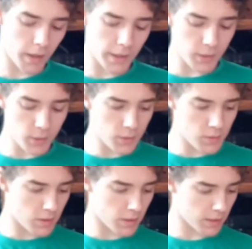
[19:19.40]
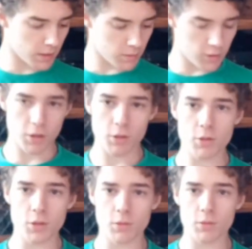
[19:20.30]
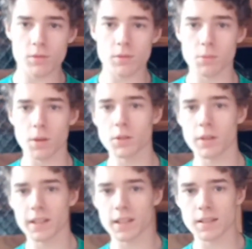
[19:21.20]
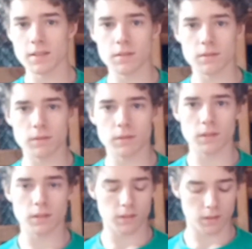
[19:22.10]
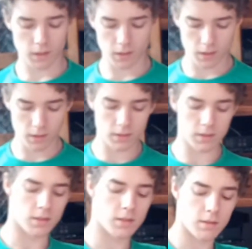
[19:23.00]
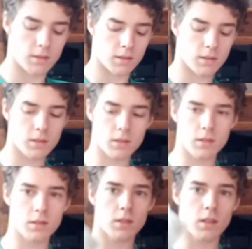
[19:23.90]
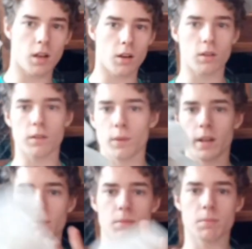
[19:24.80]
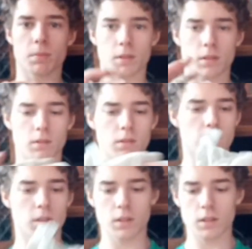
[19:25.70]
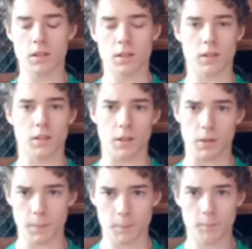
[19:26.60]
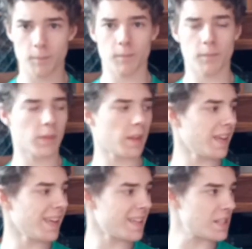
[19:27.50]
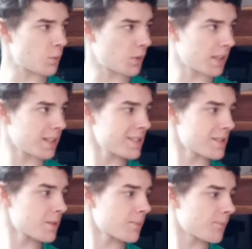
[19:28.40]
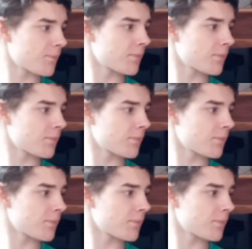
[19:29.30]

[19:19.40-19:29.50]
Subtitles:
used like 2 tools while doing this, and a lot of wipes, but you know, it is what it is.